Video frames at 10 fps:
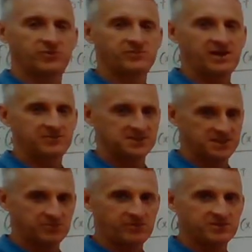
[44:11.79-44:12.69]
we would have a
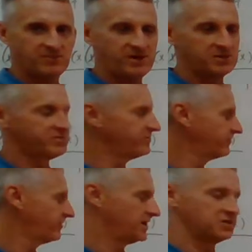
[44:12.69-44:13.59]
0 on the bottom of a
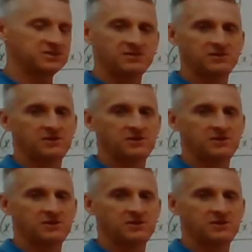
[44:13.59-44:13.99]
fraction,